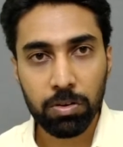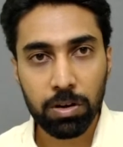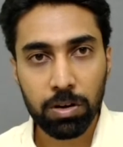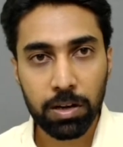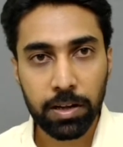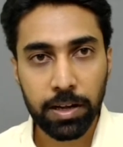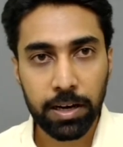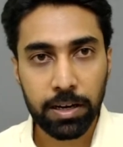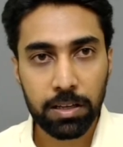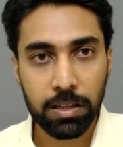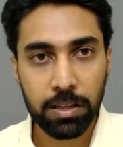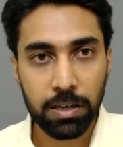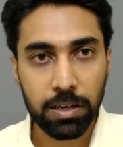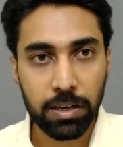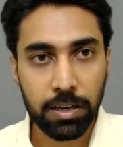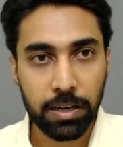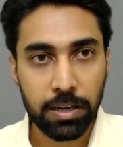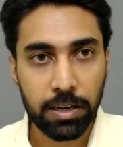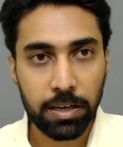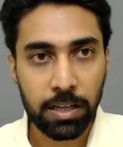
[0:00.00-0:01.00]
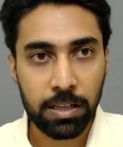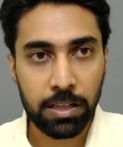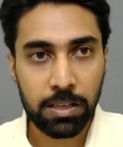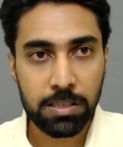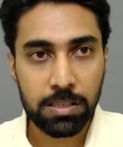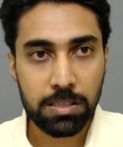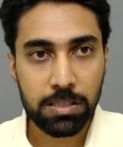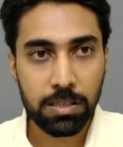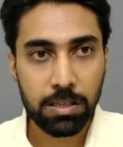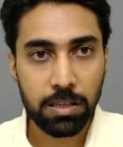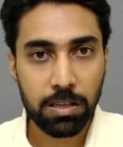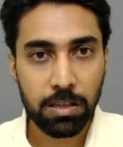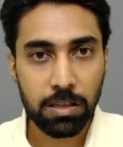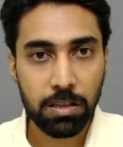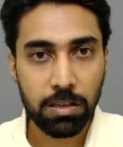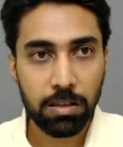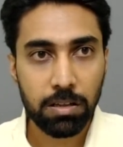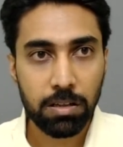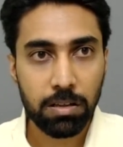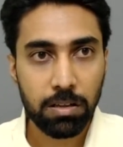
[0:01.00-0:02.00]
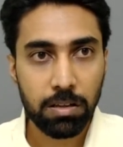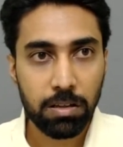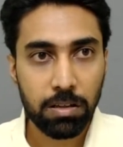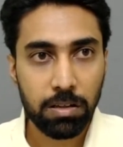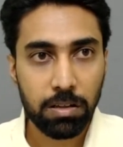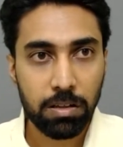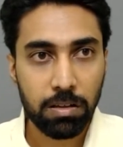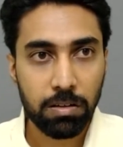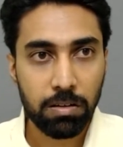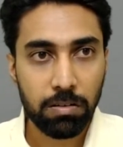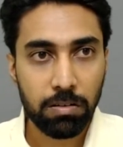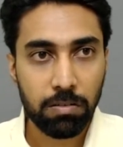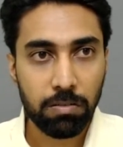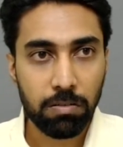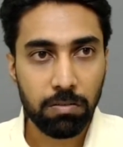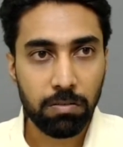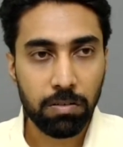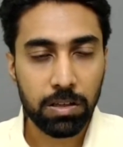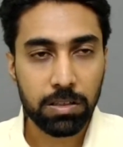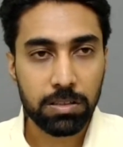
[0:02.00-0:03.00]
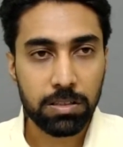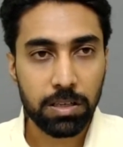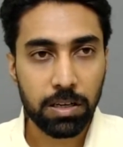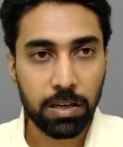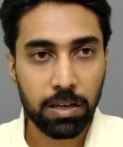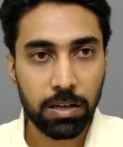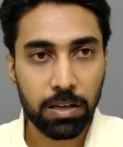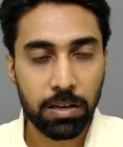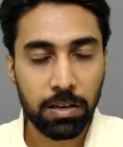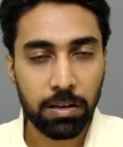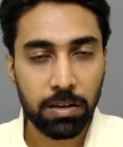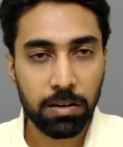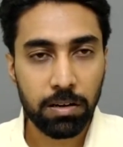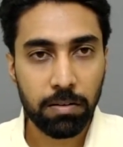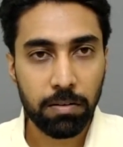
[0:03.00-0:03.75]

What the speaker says: will get the details. One second.